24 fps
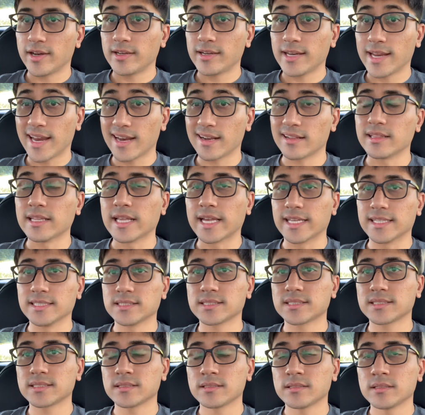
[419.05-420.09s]
tail
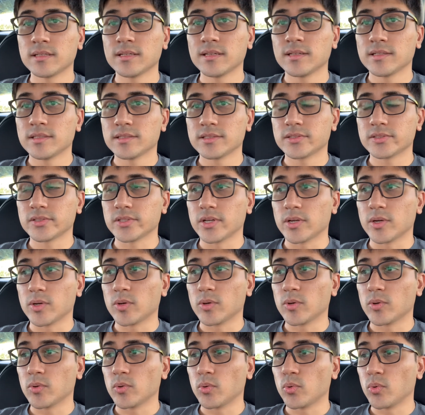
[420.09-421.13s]
lights.
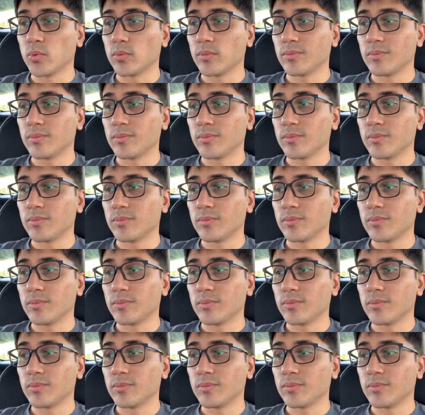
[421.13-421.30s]
So,